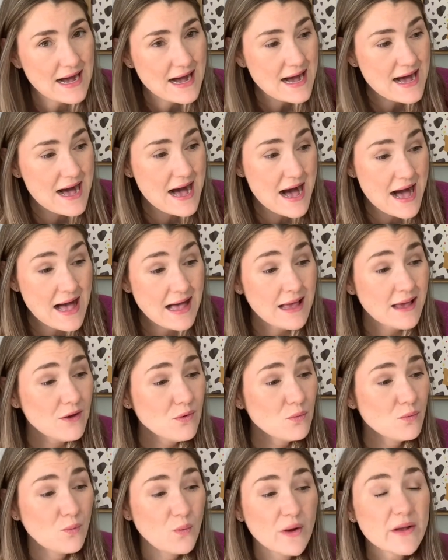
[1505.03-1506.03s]
I
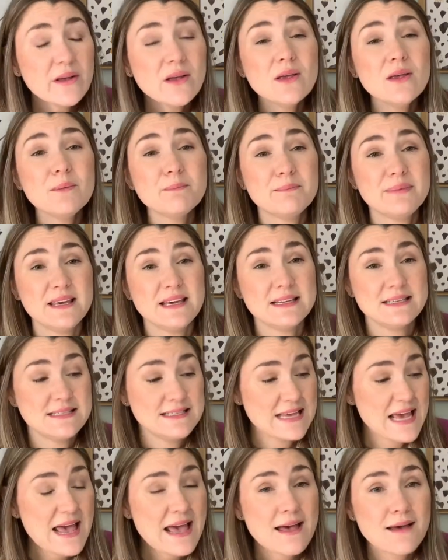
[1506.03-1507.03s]
will be
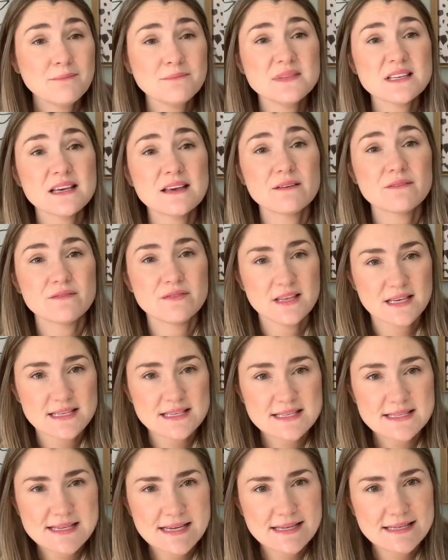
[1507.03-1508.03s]
damned if this
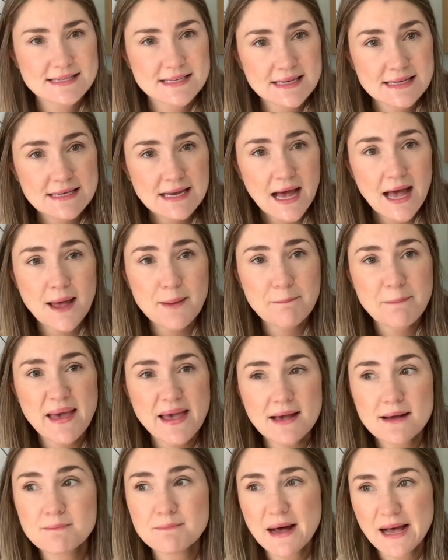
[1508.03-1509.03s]
did not
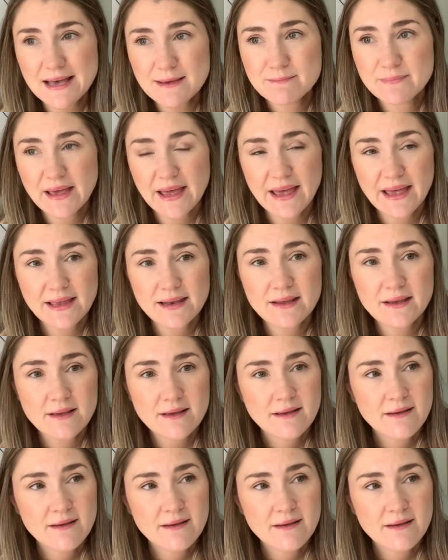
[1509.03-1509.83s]
make my bed